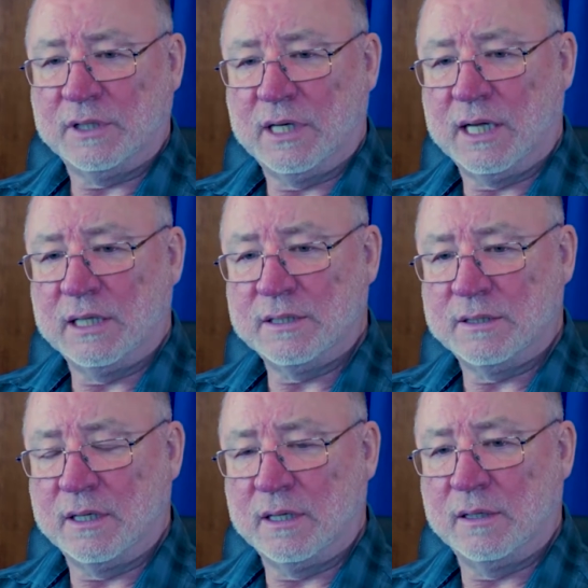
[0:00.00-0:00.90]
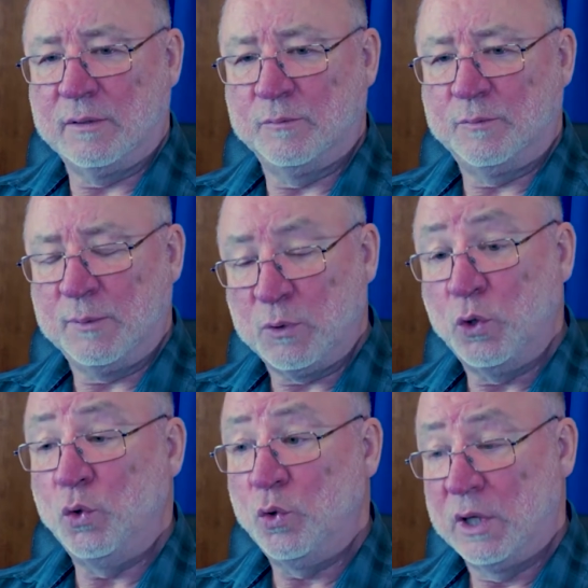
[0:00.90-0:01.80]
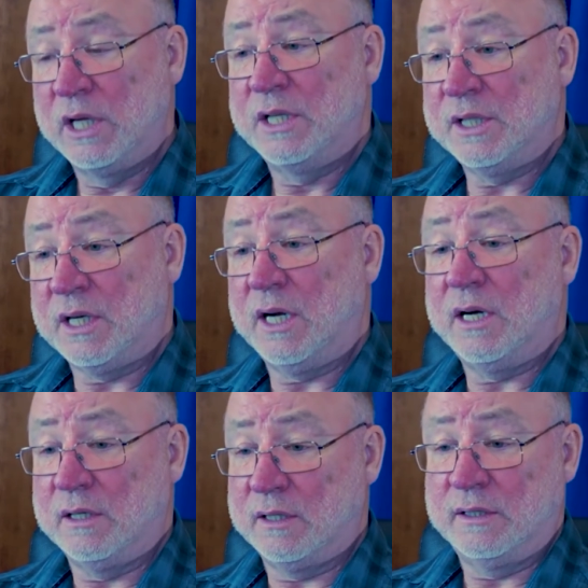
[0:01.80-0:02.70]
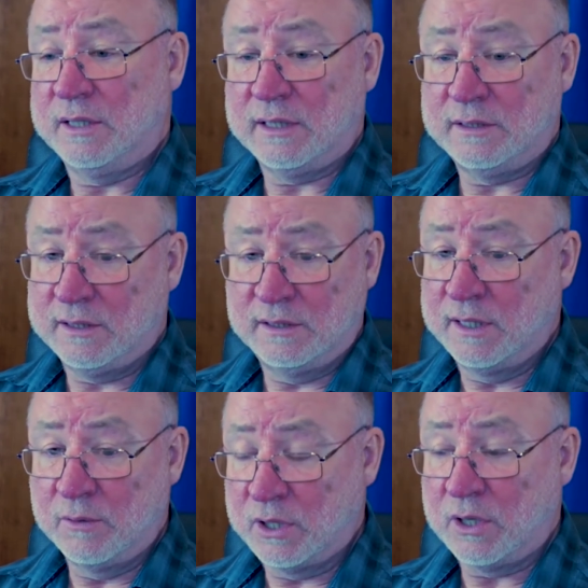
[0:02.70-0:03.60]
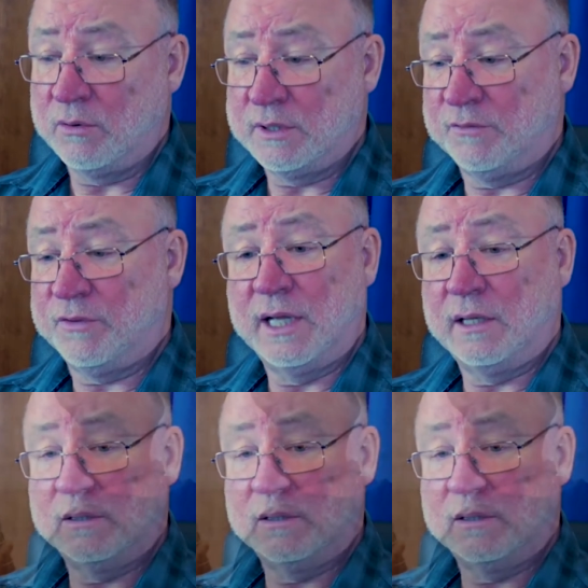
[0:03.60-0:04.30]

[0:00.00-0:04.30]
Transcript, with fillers: class, uh, people who declared that they were going to fail,